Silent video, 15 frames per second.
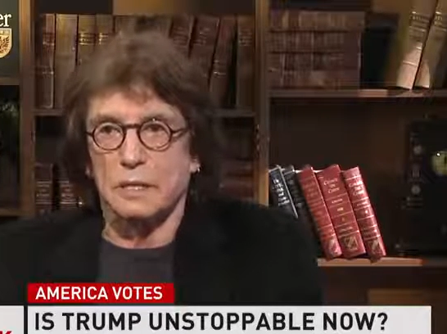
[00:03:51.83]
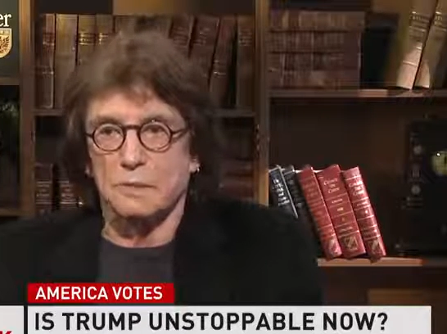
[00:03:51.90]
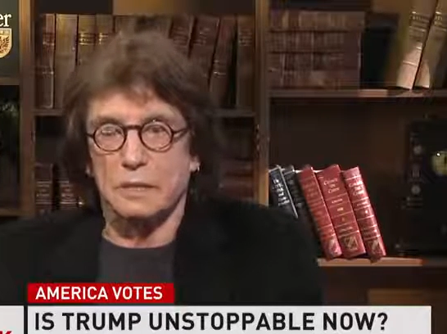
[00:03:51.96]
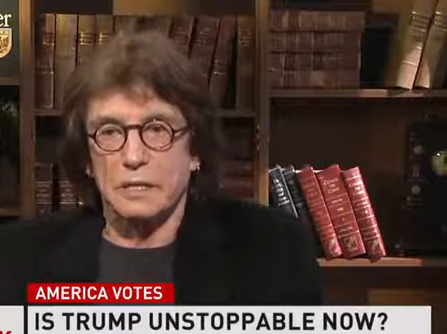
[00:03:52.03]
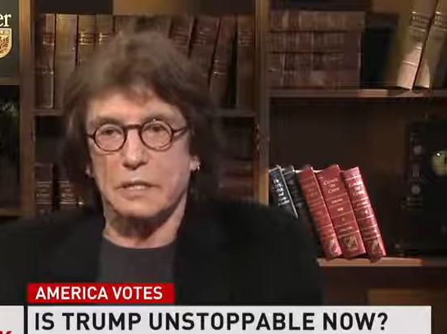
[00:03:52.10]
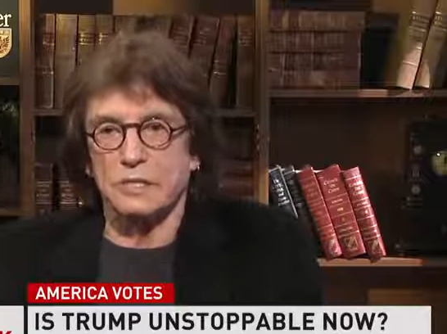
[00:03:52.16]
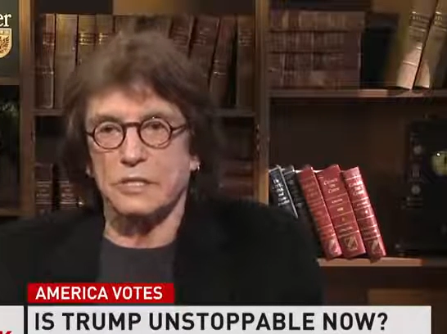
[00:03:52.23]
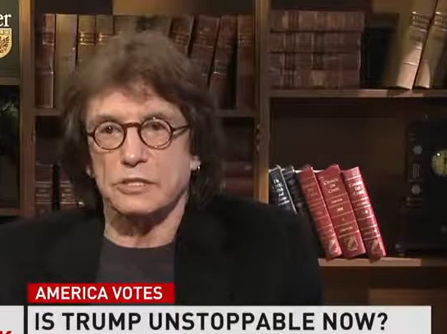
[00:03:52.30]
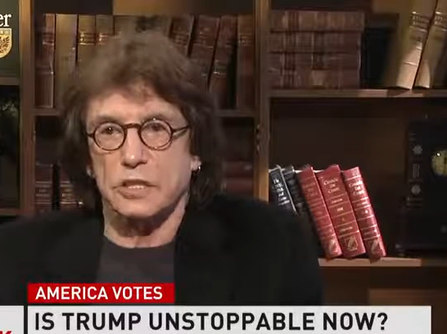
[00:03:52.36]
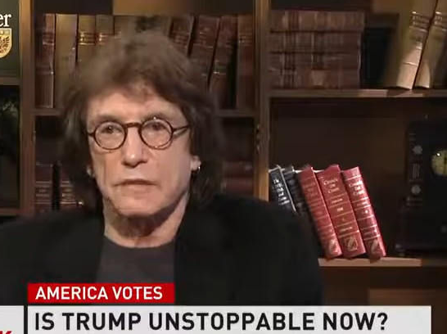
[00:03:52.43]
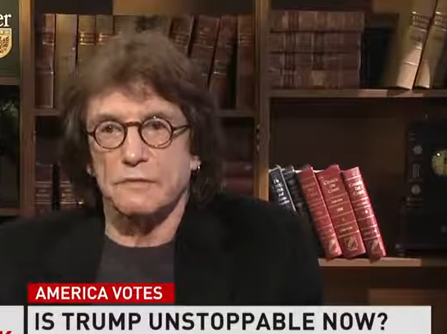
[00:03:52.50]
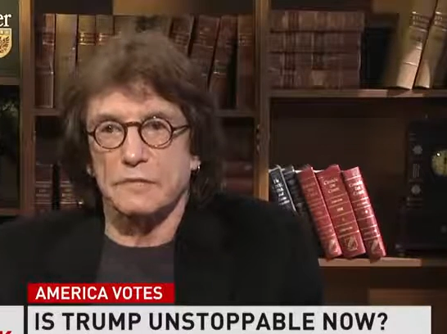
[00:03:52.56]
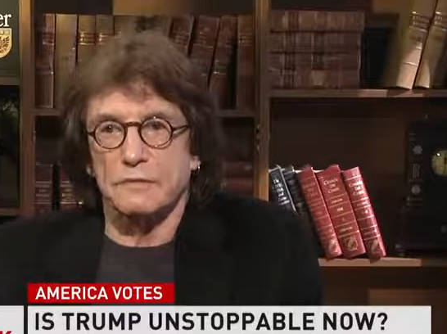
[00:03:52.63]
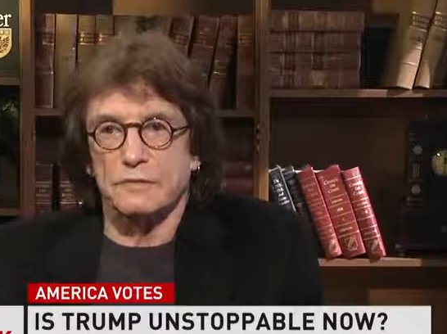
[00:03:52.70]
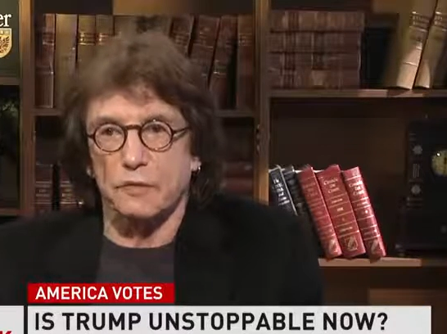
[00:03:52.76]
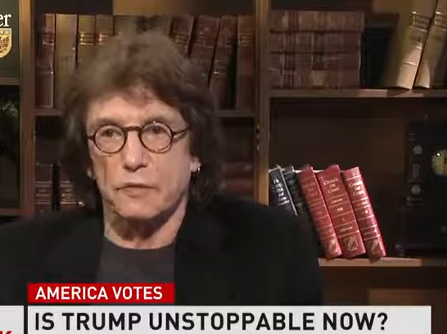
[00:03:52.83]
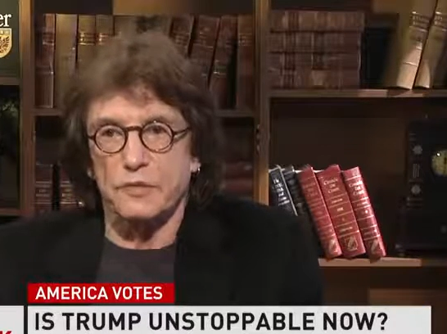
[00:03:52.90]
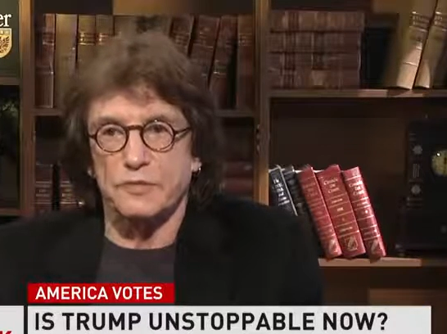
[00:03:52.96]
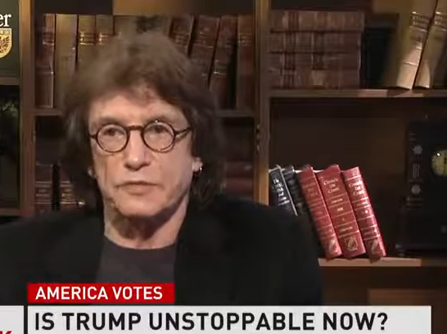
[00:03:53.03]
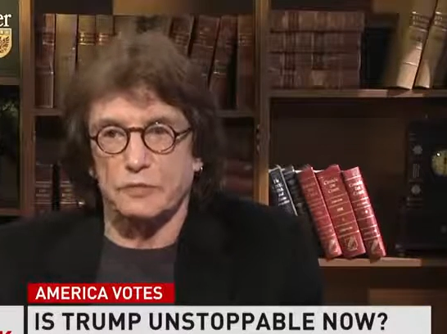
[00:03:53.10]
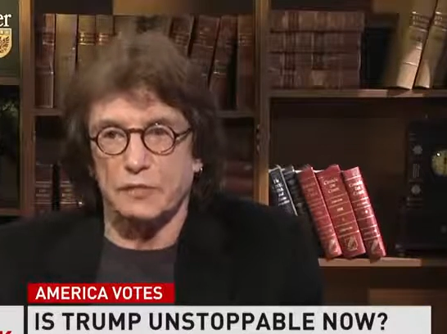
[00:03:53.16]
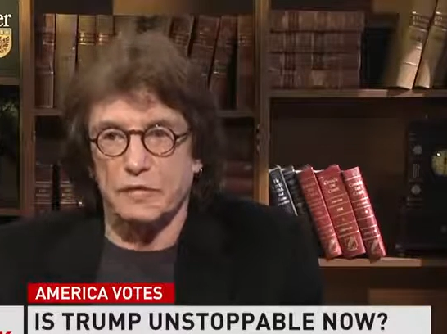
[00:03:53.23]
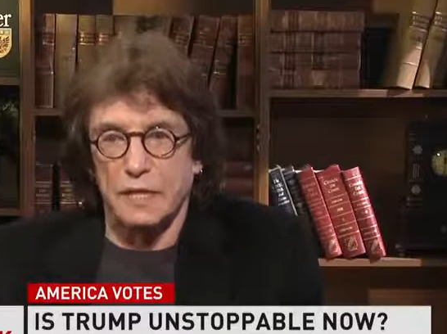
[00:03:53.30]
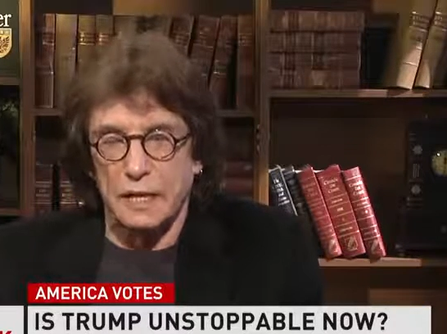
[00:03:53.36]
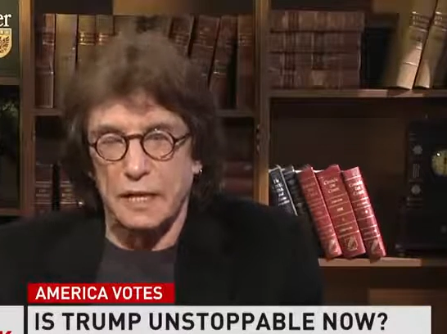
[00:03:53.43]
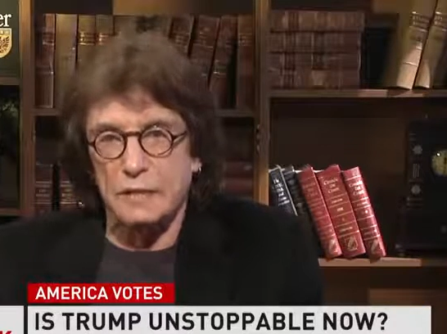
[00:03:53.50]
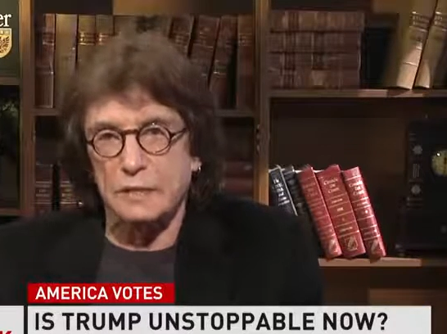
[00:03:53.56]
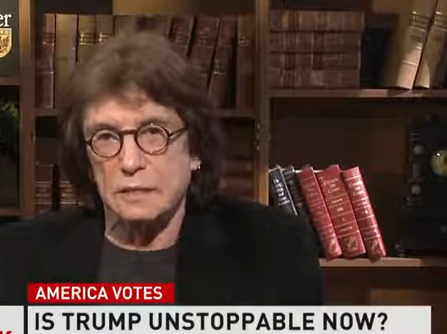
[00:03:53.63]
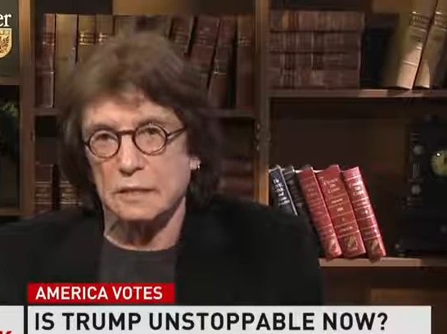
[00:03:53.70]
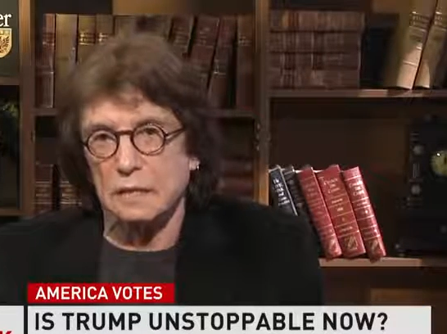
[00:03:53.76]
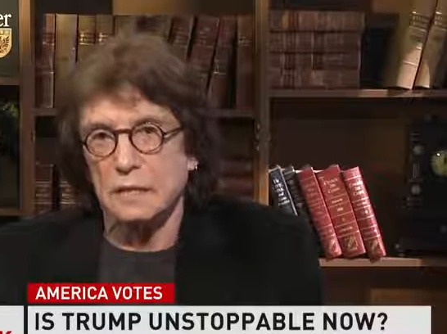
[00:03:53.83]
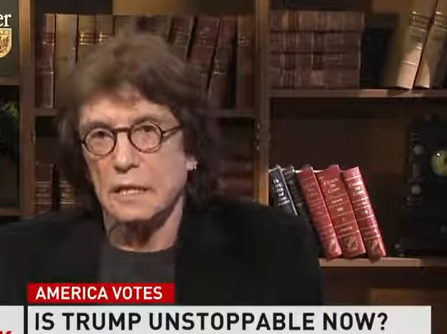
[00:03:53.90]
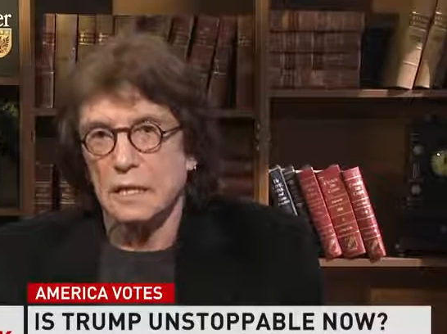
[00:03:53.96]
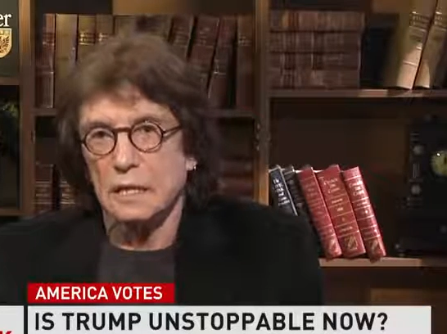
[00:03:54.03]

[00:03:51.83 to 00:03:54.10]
because he's giving voice very candidly